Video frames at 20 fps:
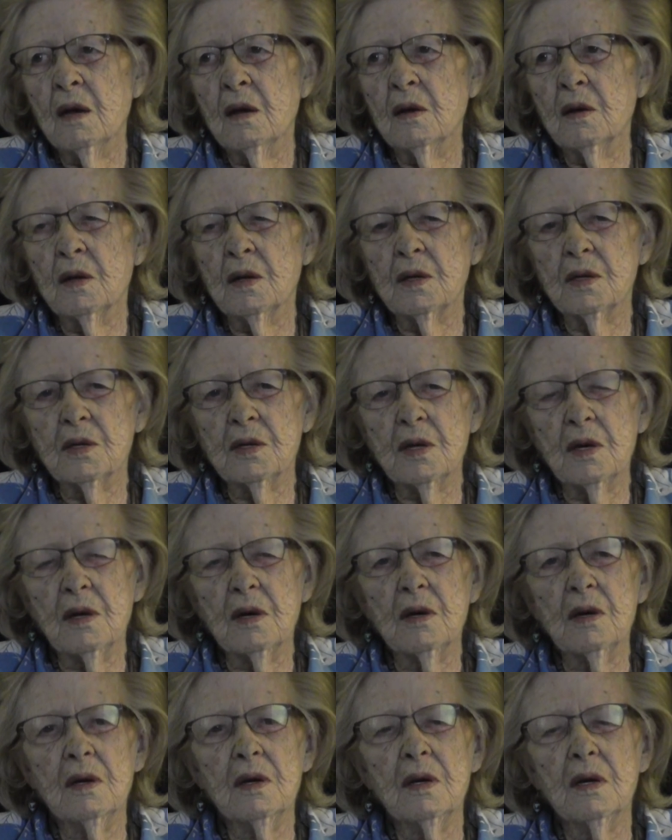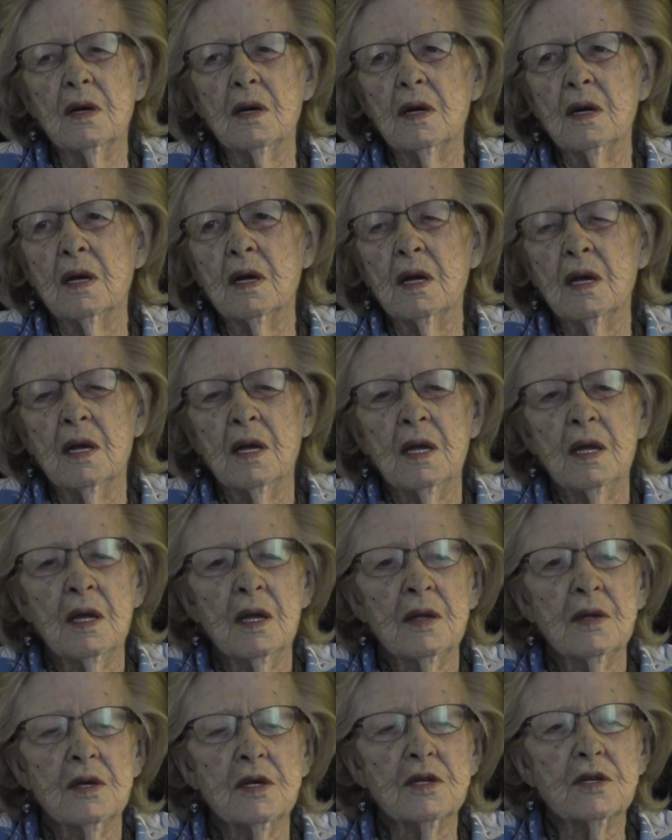But
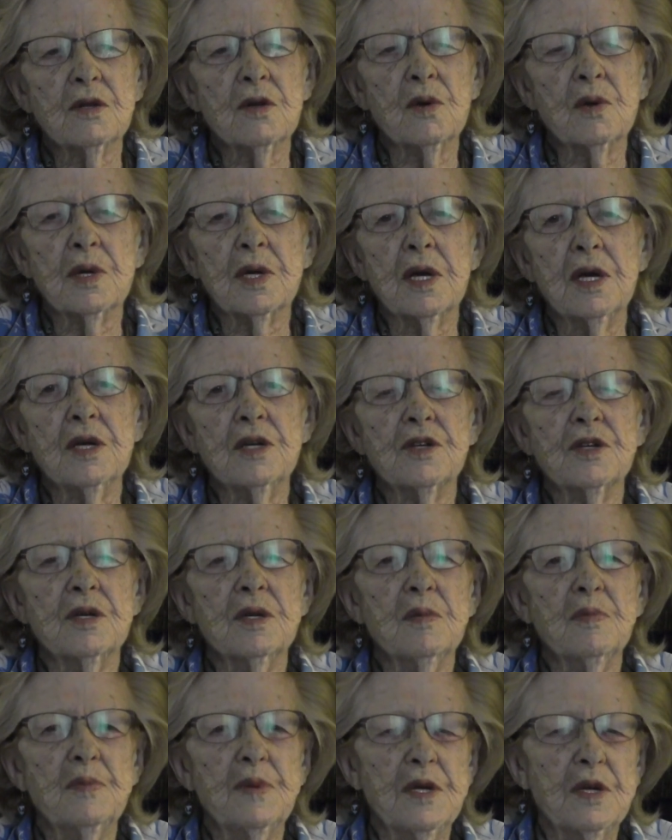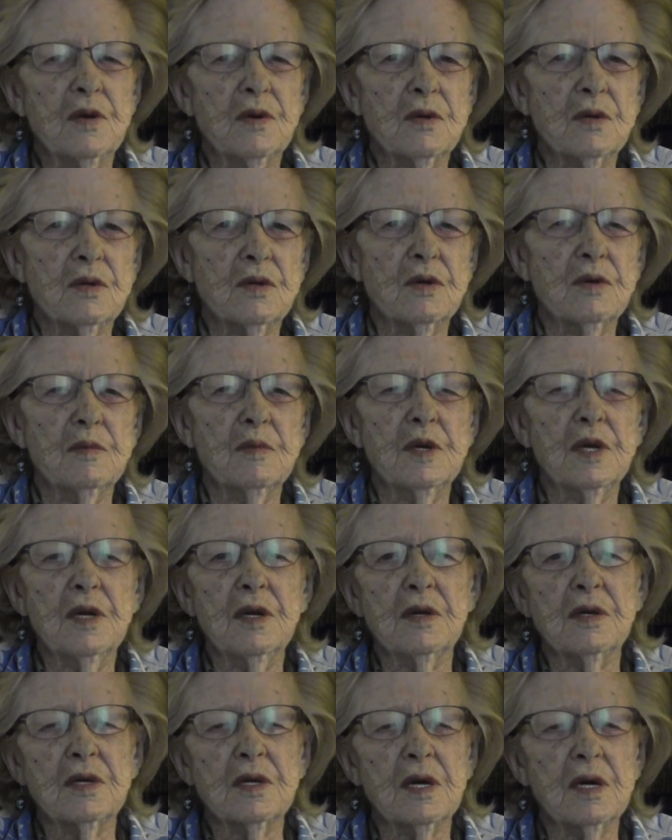this location appealed to
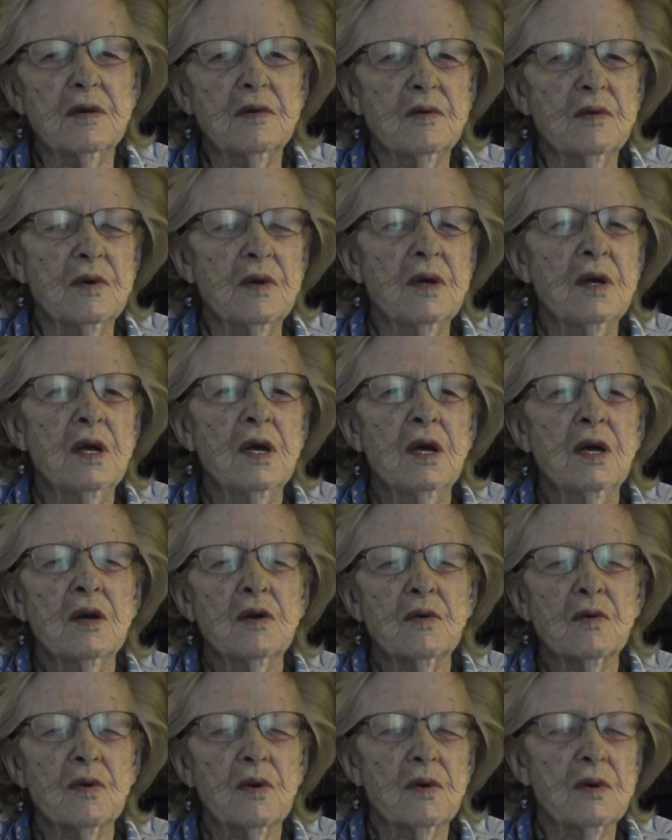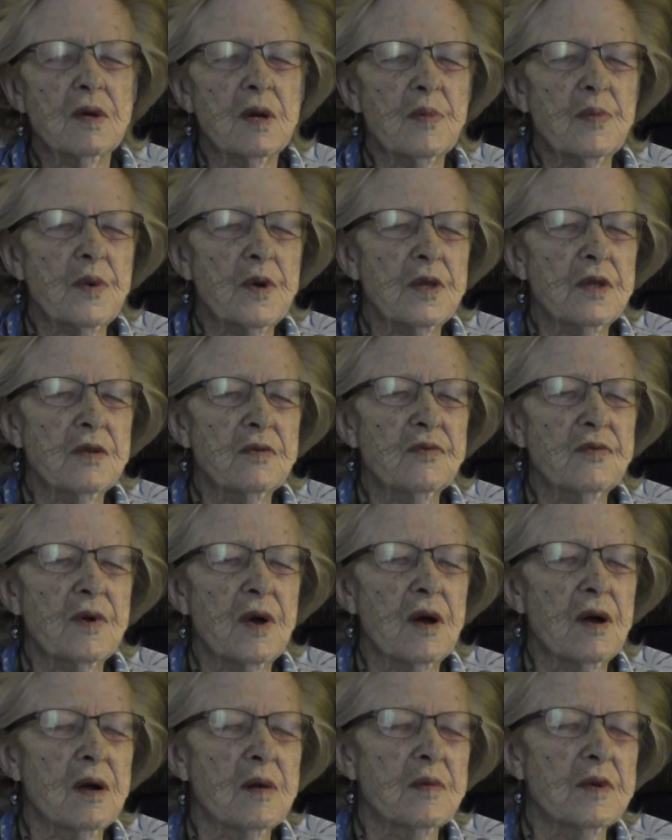me as I'd grown up on the
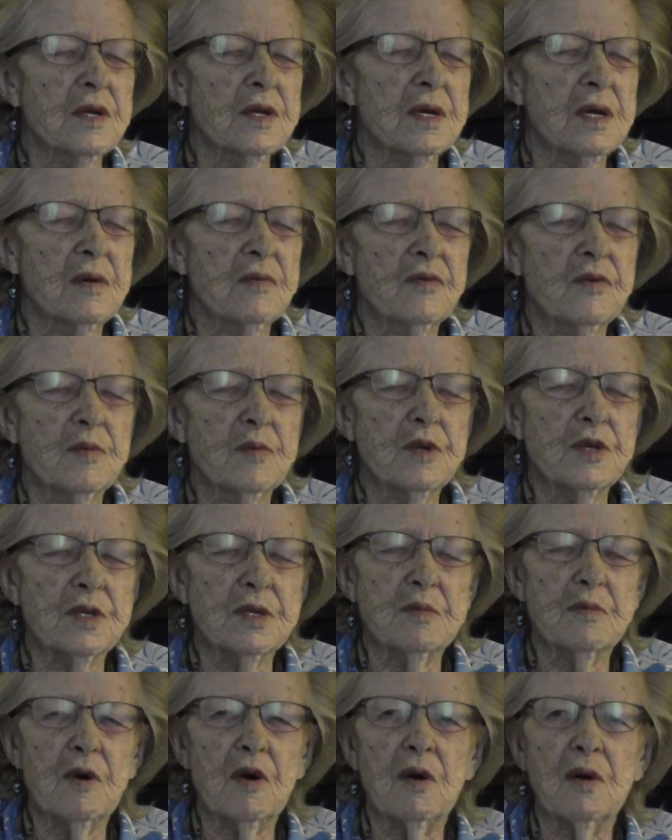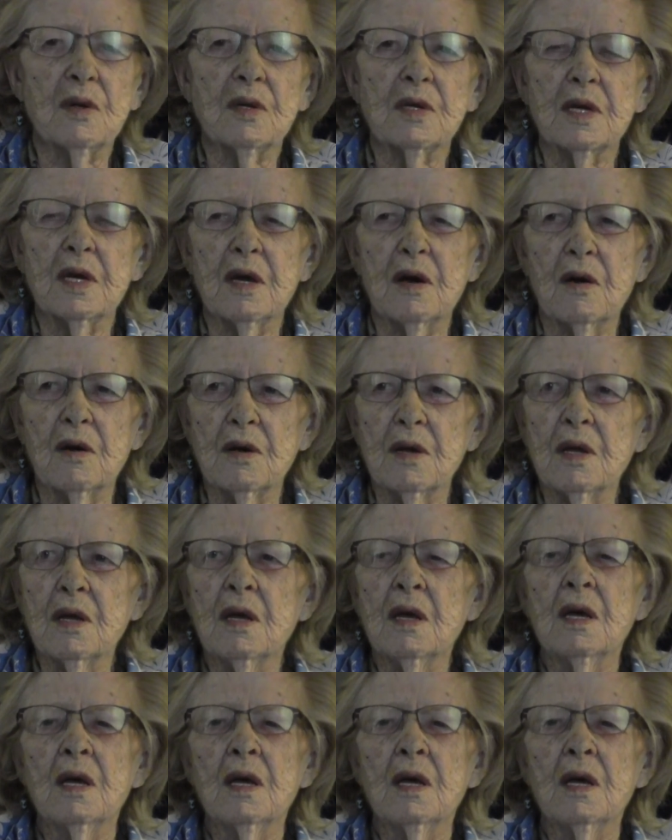farm and came from a small town.